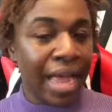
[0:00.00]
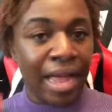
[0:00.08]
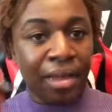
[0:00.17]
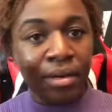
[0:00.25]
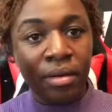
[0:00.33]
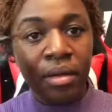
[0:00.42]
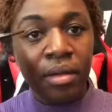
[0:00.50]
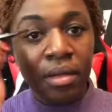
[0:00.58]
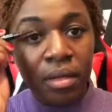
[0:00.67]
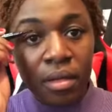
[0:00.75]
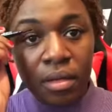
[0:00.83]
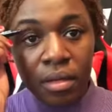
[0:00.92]
end
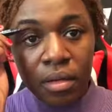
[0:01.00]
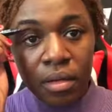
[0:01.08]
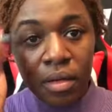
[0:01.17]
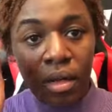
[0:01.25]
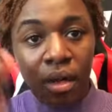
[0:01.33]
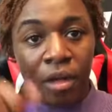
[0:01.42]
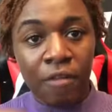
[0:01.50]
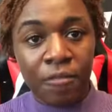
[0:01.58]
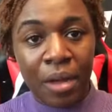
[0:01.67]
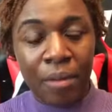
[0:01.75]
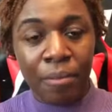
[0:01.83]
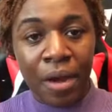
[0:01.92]
of
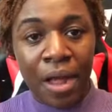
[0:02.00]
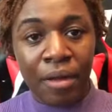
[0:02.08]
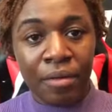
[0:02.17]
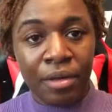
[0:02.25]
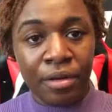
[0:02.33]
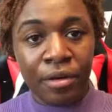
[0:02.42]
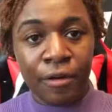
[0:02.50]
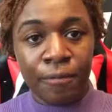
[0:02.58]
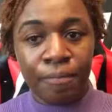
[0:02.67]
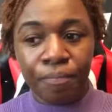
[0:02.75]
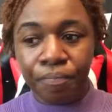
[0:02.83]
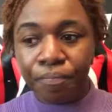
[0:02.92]
my brow here.